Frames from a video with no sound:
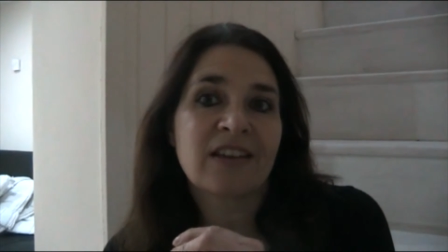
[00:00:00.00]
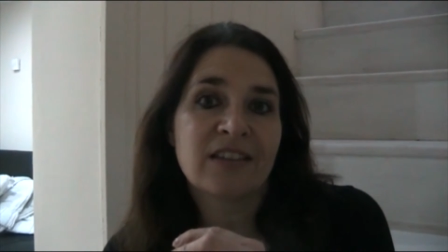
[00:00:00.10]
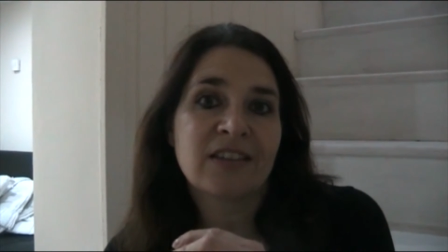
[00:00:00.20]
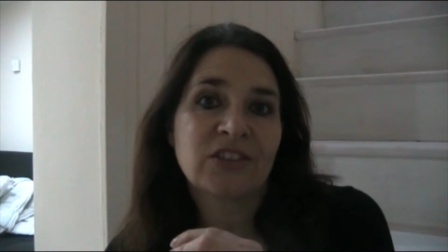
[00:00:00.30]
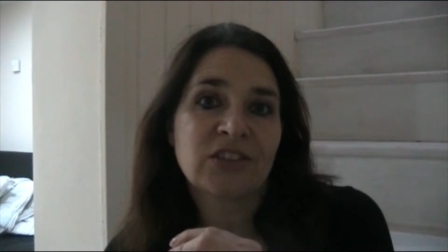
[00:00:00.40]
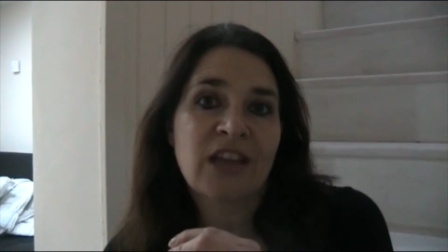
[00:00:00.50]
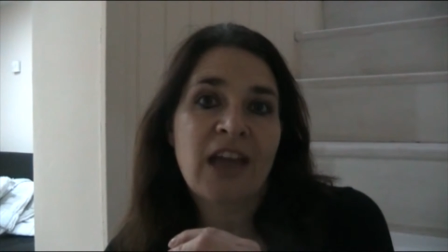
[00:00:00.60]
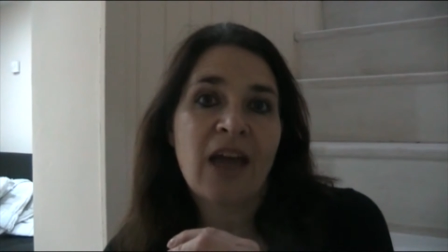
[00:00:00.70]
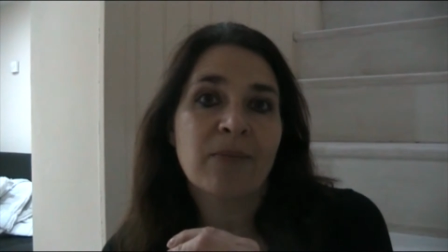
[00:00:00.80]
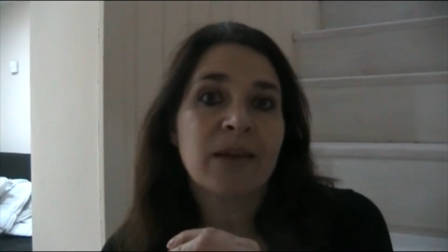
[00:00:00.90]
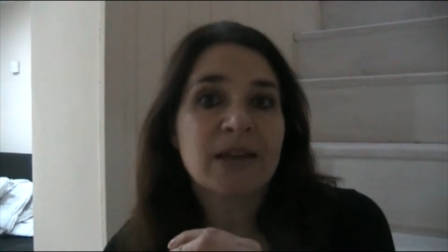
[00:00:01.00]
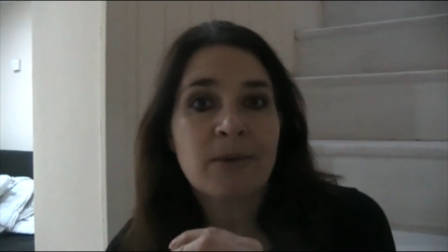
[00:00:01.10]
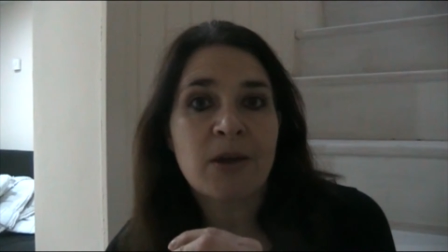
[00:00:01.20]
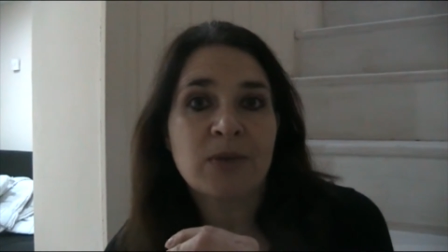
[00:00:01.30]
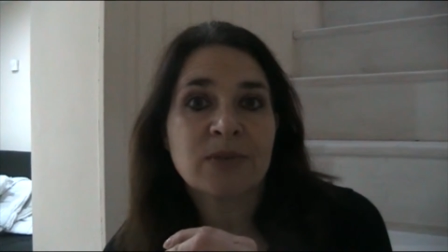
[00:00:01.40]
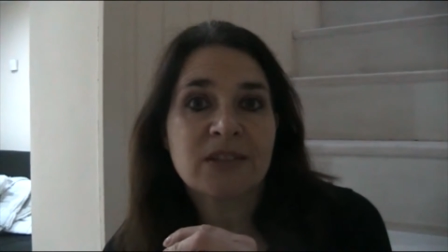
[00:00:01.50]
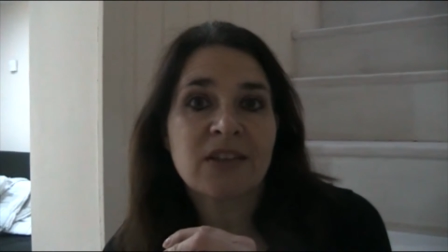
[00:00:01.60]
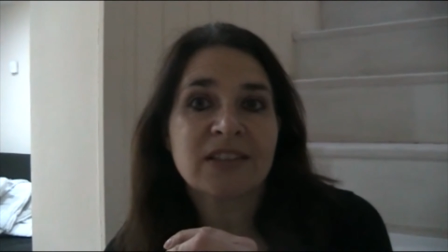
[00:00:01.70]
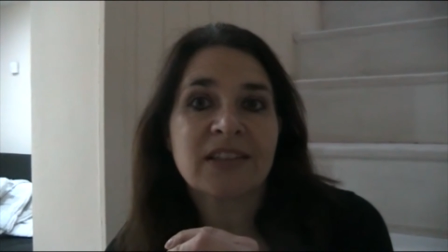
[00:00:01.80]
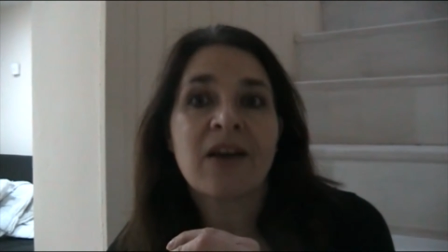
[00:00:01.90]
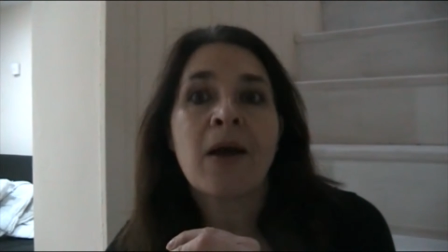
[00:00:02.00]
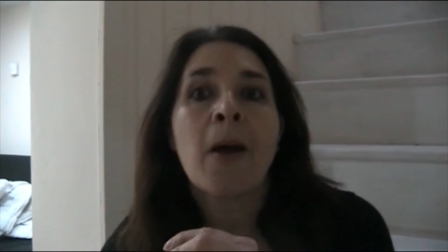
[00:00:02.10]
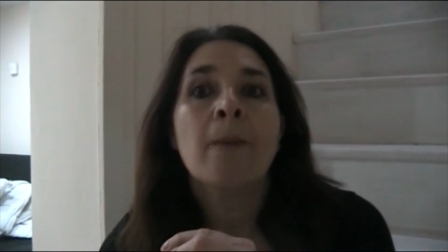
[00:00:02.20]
this year and make my own salsa.